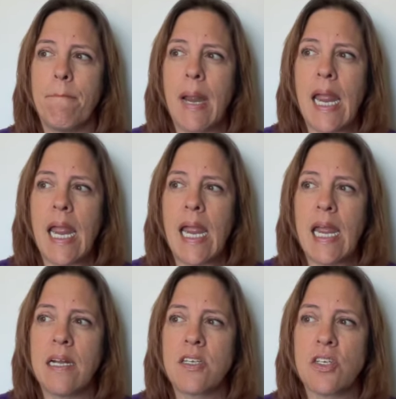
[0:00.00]

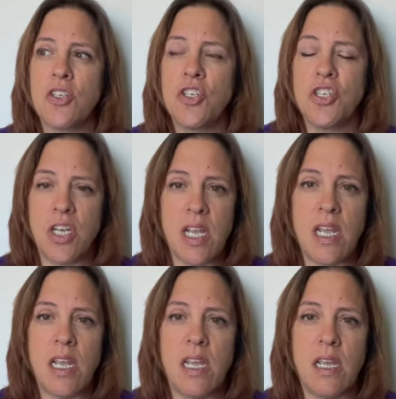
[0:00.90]
And
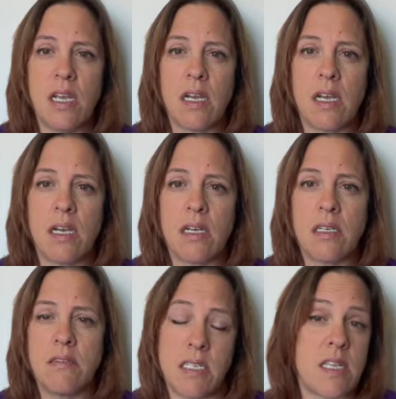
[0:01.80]
she
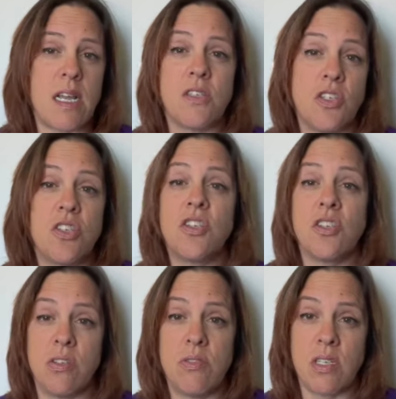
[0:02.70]
decides to
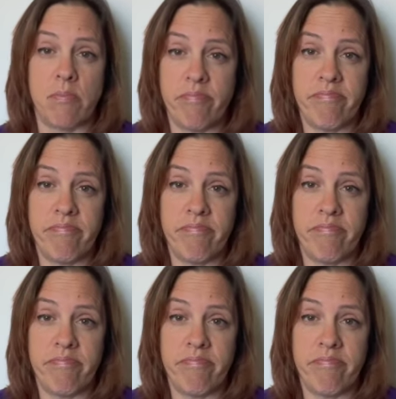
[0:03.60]
seduce him.